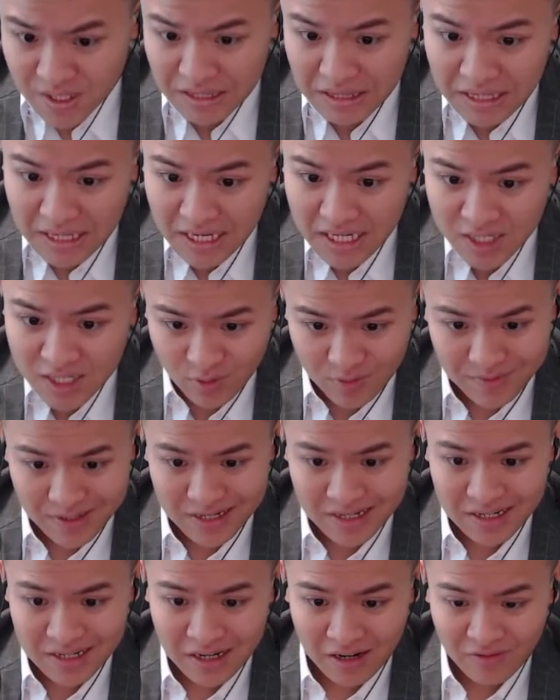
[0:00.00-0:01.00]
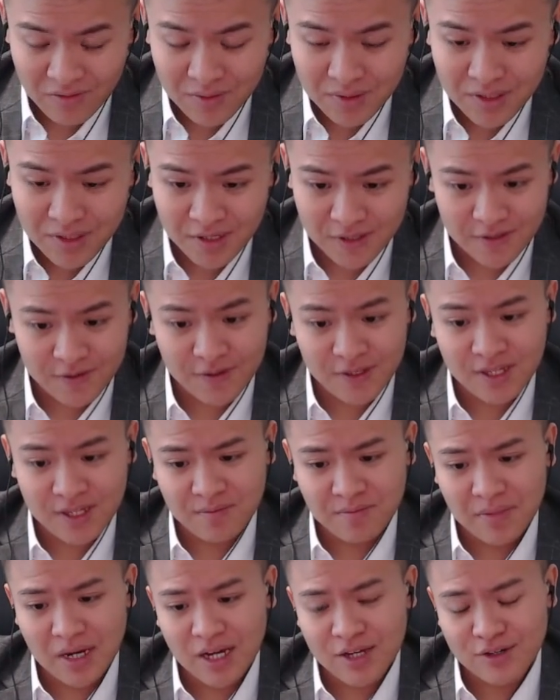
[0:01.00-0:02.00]
Next would be government security
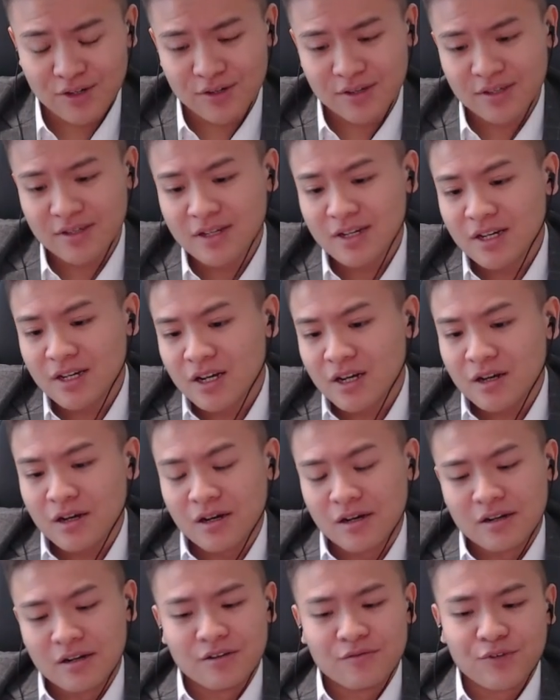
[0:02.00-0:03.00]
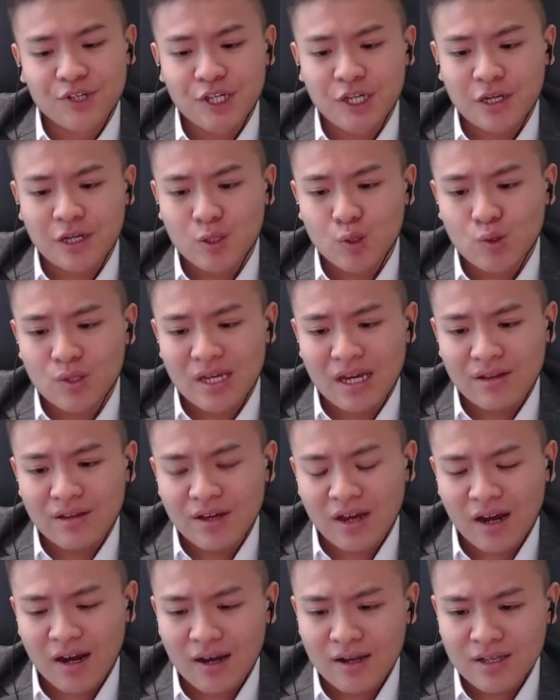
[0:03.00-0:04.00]
measures, which include
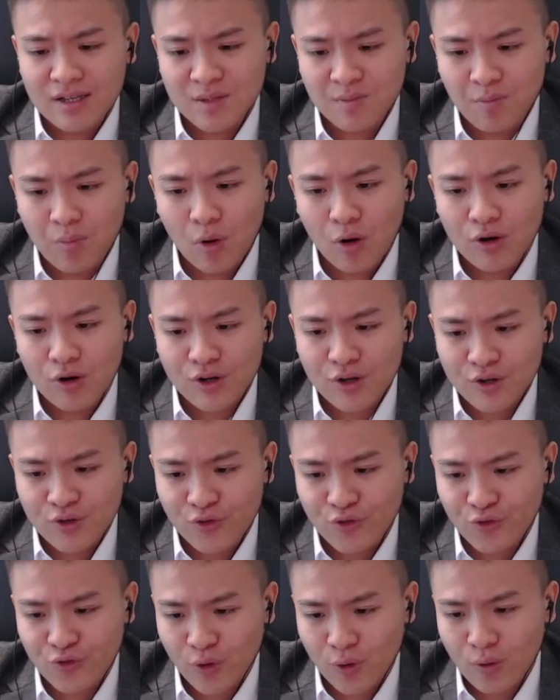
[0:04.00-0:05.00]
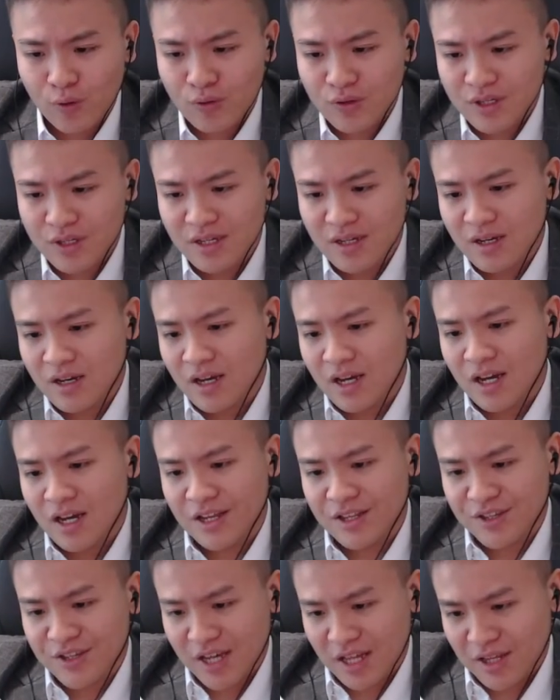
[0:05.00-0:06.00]
enhanced border controls,
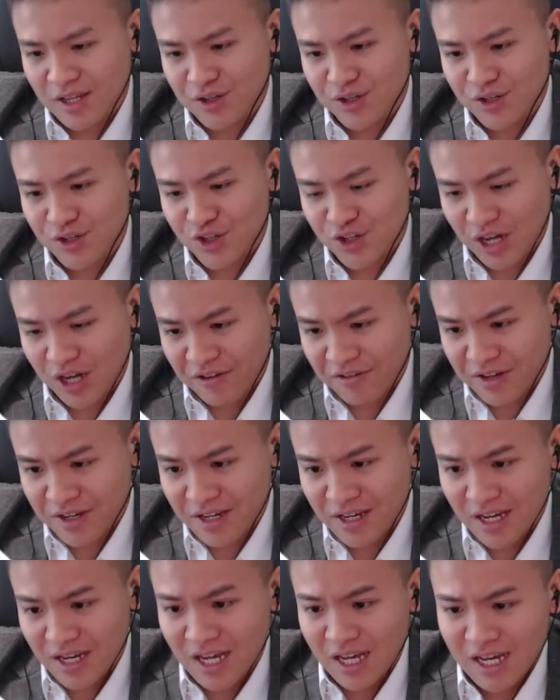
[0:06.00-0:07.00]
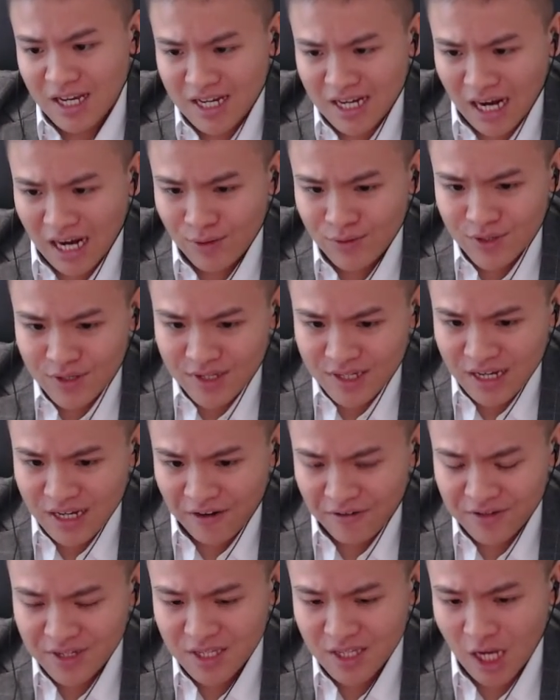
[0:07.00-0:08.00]
intelligence sharing,
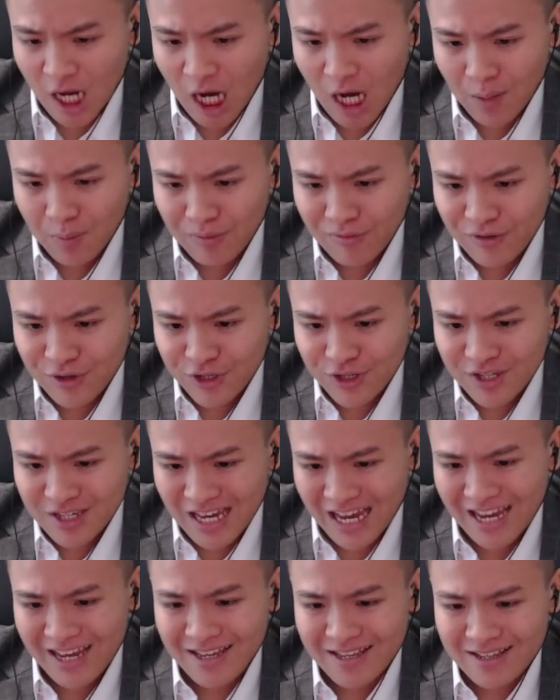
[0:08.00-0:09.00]
counterterrorism operations, and